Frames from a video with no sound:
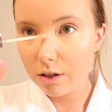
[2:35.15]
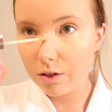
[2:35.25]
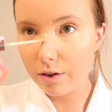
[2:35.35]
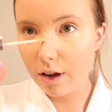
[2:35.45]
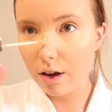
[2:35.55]

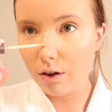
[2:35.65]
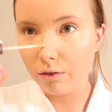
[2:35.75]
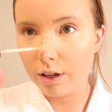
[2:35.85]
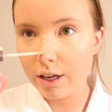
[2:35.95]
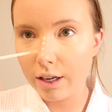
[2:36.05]
So not
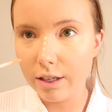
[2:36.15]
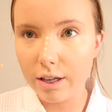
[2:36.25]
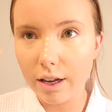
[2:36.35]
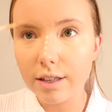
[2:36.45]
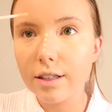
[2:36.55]
only
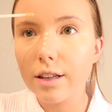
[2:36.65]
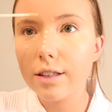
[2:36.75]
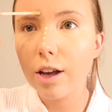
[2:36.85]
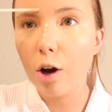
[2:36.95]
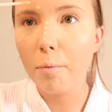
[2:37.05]
does
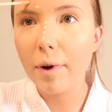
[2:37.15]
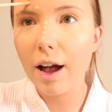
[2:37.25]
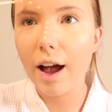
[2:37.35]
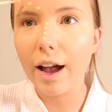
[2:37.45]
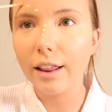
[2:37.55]
this help
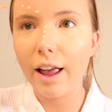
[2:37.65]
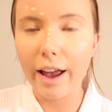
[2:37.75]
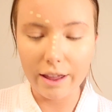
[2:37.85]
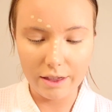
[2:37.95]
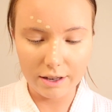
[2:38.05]

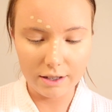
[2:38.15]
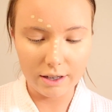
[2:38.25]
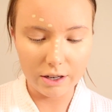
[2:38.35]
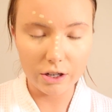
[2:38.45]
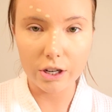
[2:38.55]
highlight the
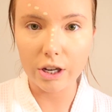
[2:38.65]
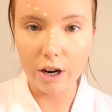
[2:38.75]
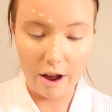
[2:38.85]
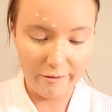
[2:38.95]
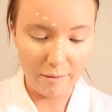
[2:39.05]

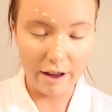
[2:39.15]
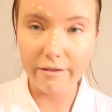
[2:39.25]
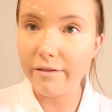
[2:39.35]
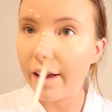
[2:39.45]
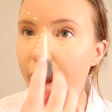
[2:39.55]
center of my
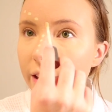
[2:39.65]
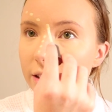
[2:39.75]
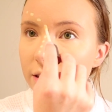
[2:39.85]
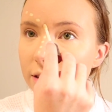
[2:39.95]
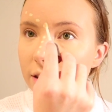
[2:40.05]

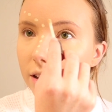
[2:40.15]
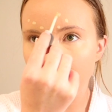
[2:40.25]
face,